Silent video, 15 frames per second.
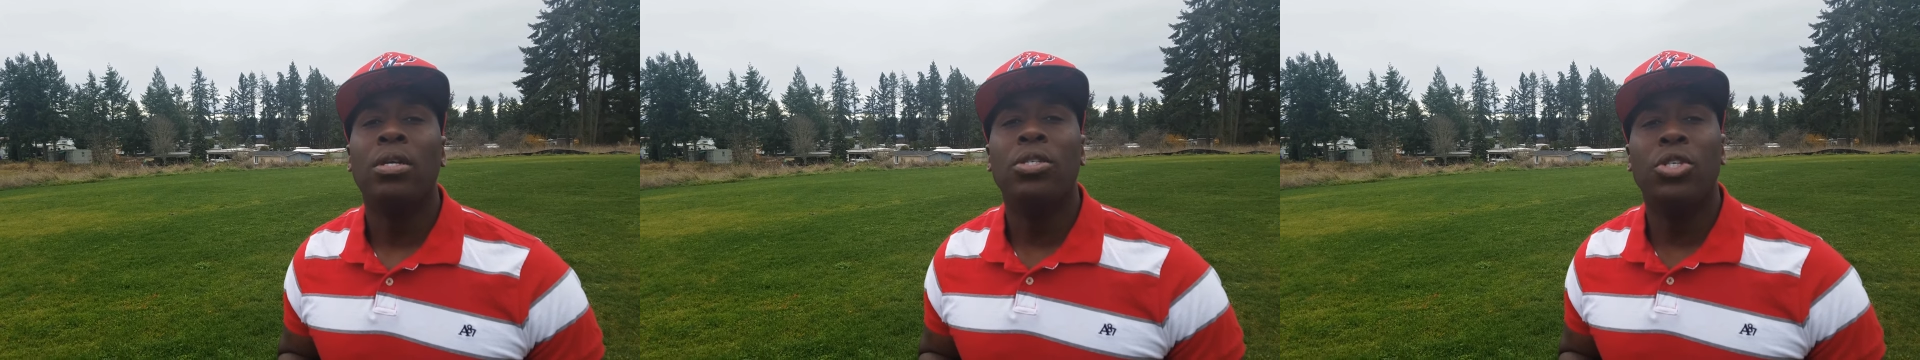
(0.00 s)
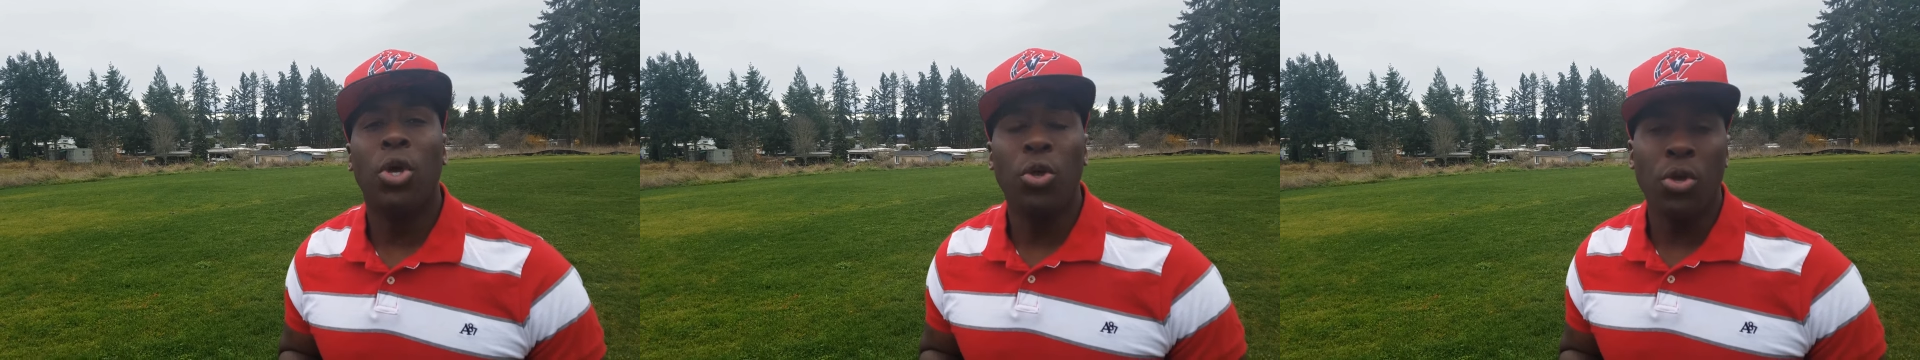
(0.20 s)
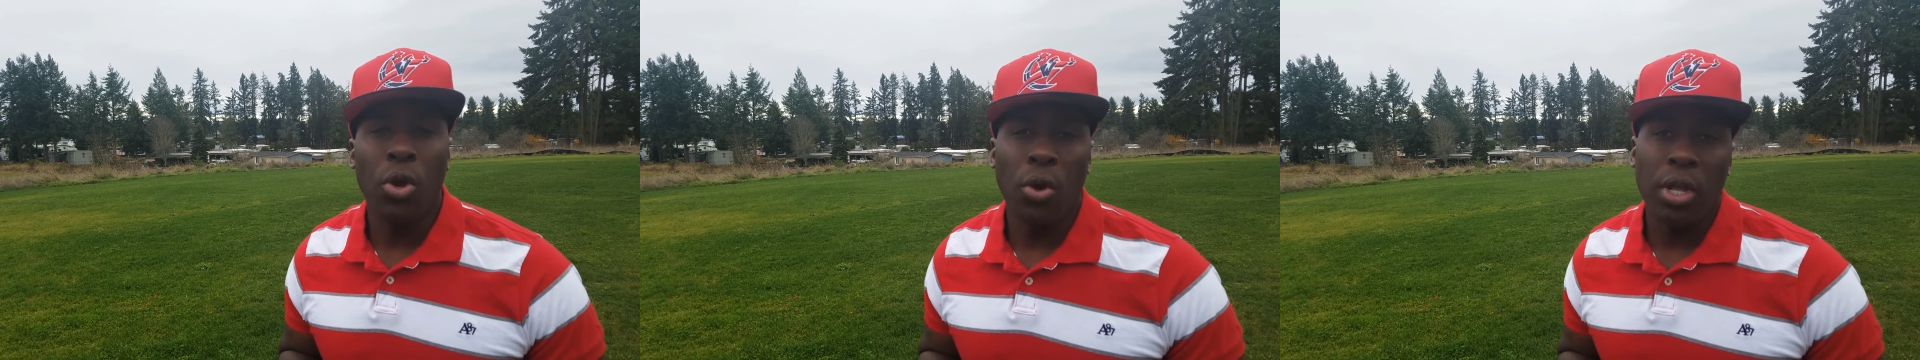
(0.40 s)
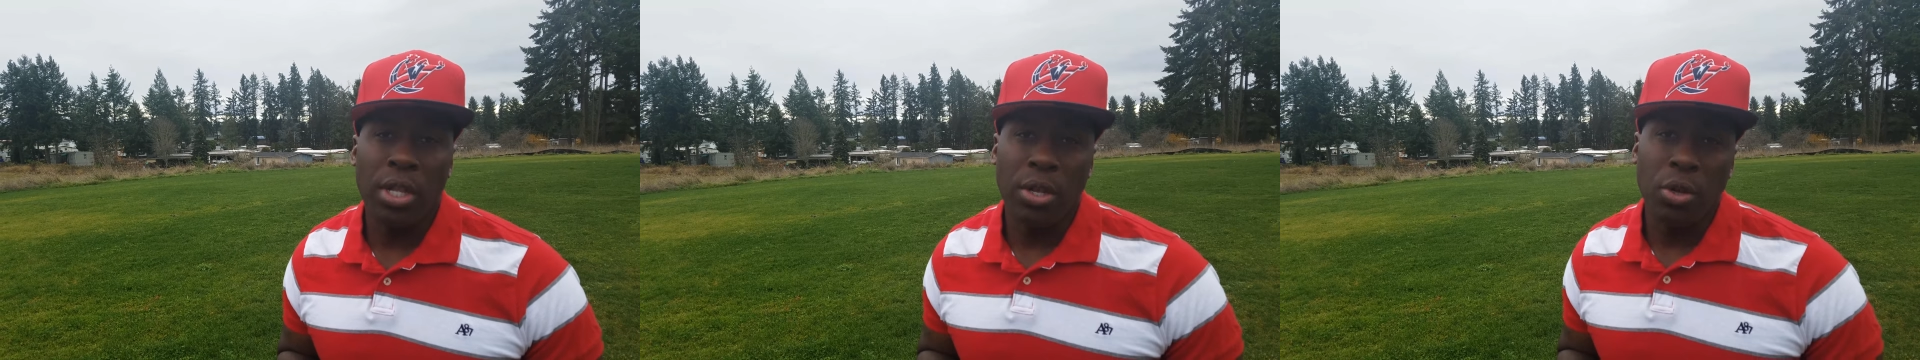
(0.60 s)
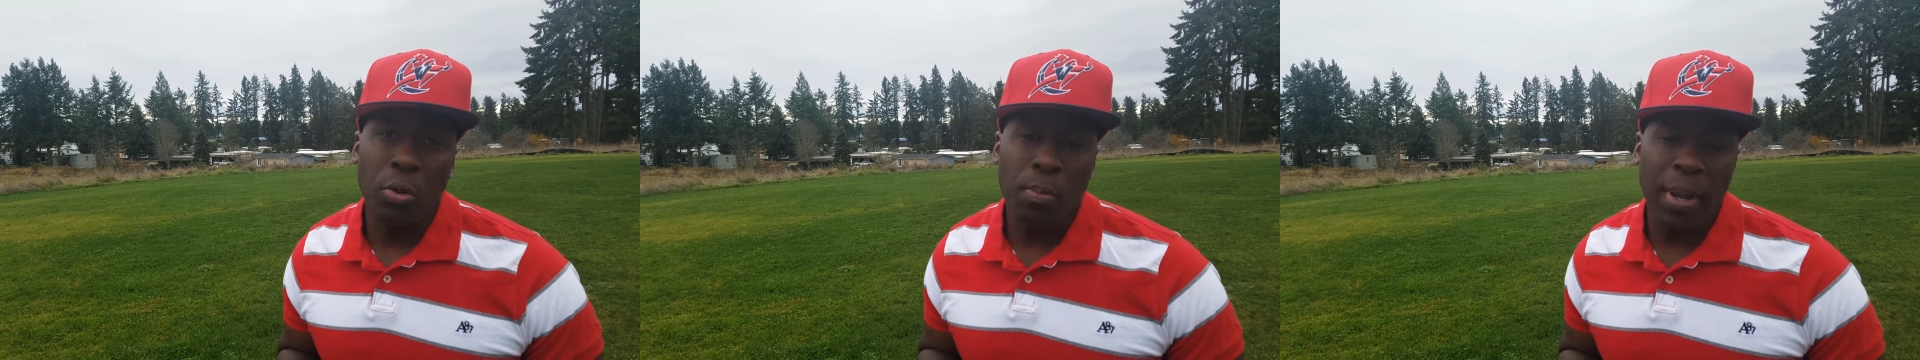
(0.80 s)
So you can go get
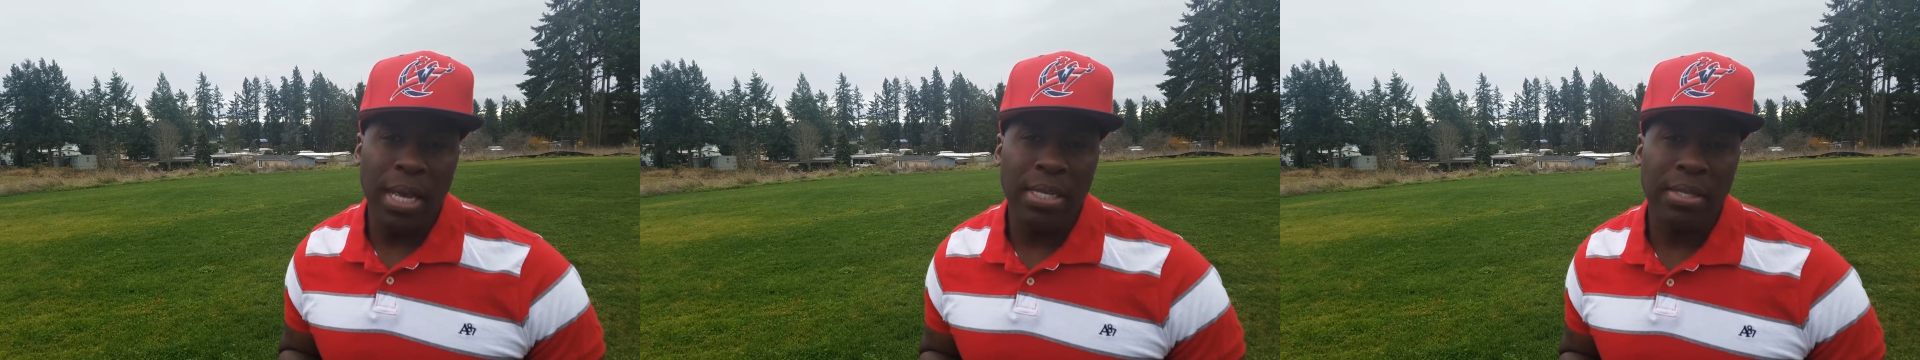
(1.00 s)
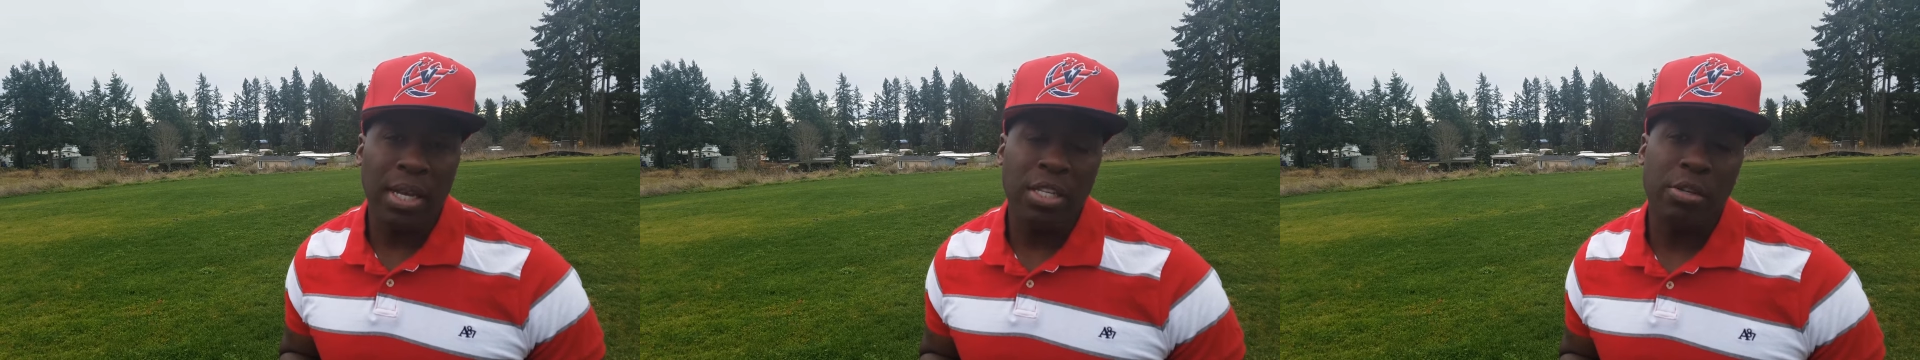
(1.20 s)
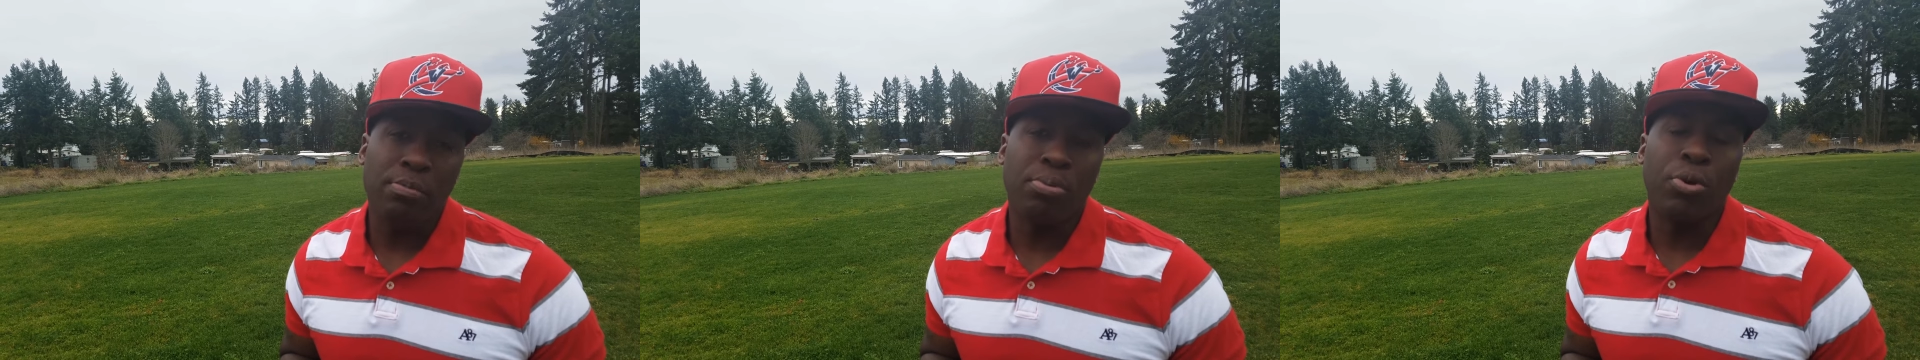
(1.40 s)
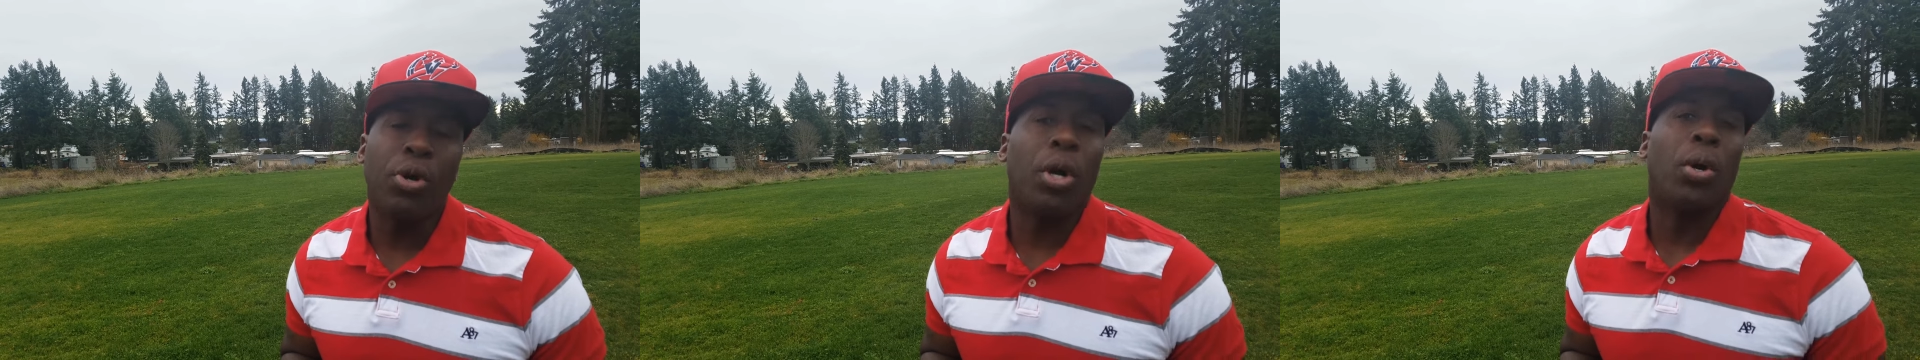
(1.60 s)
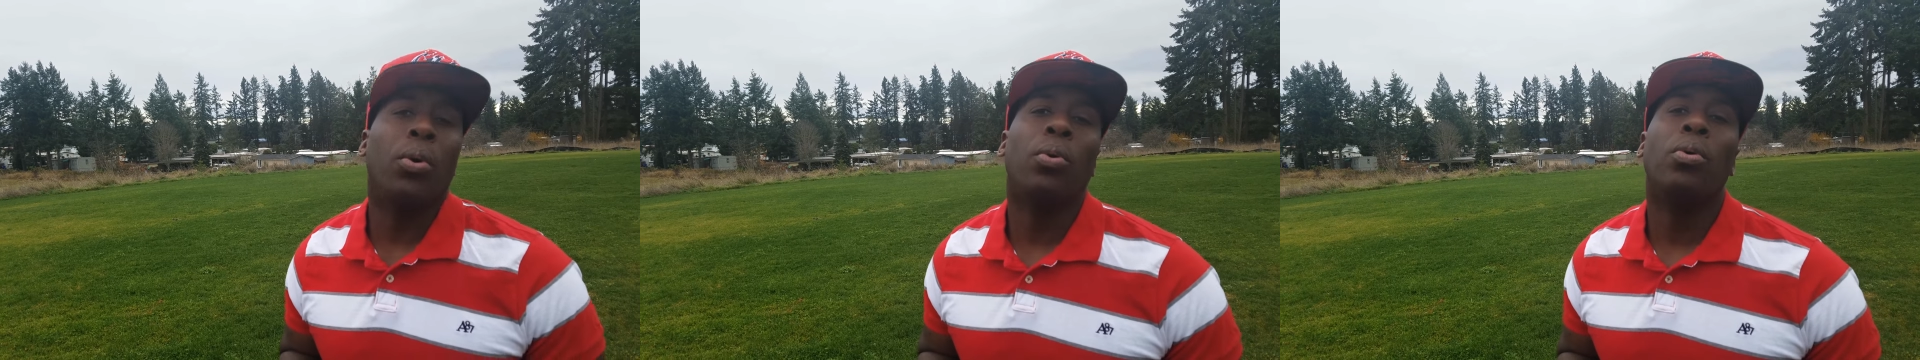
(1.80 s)
the new PlayStation
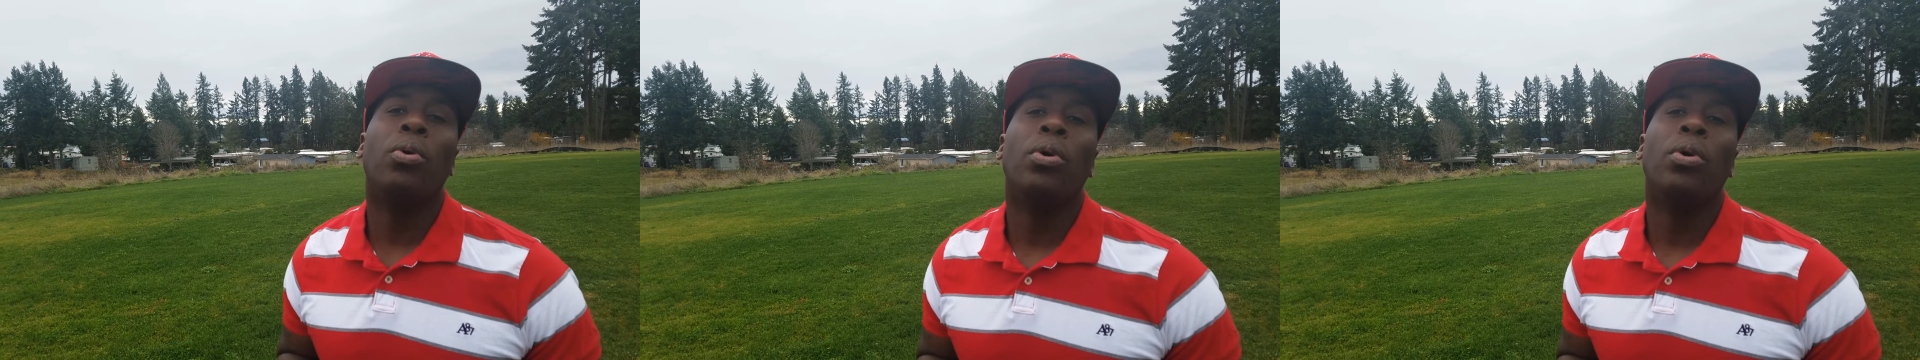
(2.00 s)
Pro,